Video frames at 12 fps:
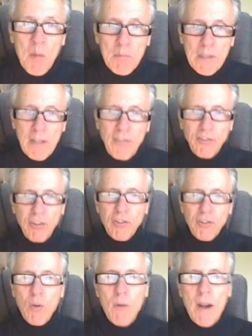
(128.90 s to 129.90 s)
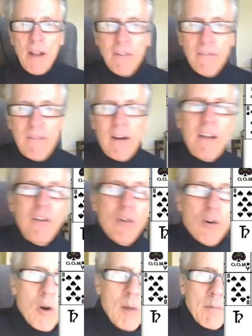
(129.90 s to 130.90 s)
But let's just go right into finding your
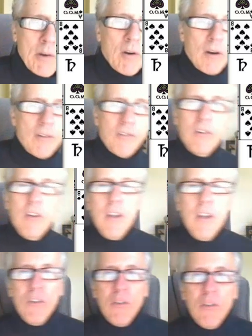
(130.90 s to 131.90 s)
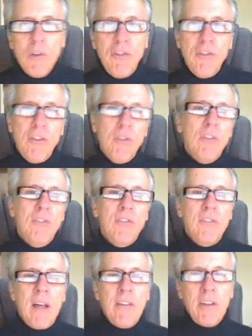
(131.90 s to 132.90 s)
karma cards. So what you do
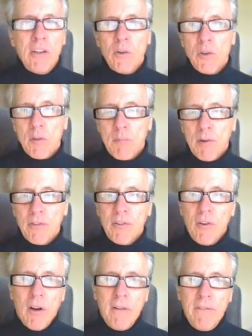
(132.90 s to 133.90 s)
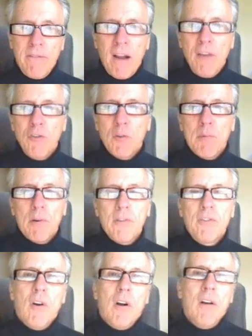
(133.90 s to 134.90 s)
is, now that you know your birth card, find your
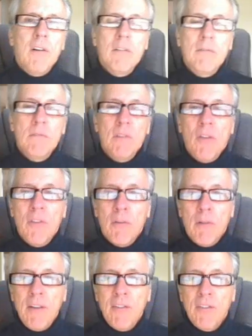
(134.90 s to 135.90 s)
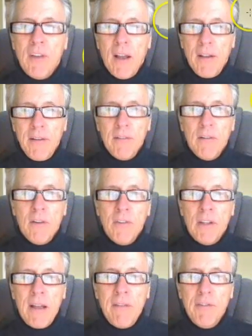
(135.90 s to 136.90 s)
birth card on the right side, on
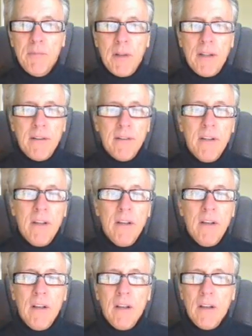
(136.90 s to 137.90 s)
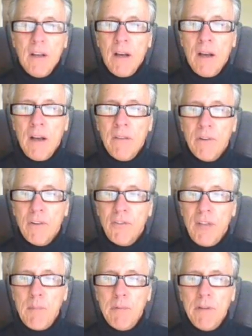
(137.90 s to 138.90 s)
the life spread. For
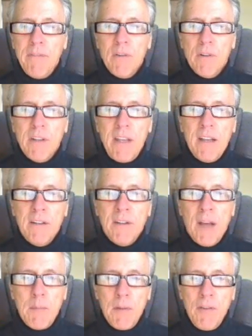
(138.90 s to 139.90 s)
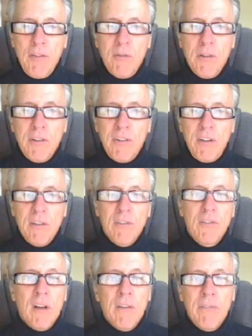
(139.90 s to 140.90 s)
example, if you're a King of Diamonds, you would see
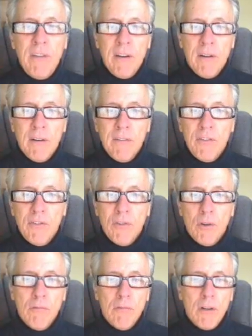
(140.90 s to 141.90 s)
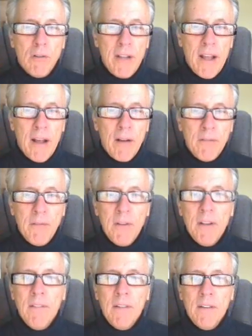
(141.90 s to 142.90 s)
yourself here in this third row down,
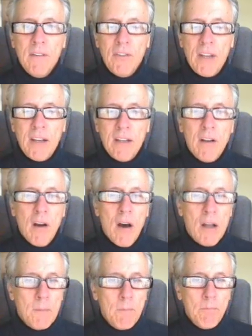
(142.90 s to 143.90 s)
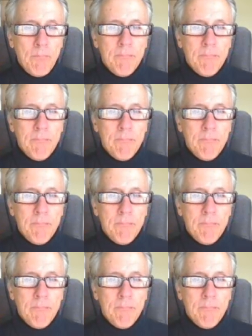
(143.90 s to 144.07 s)
the second column.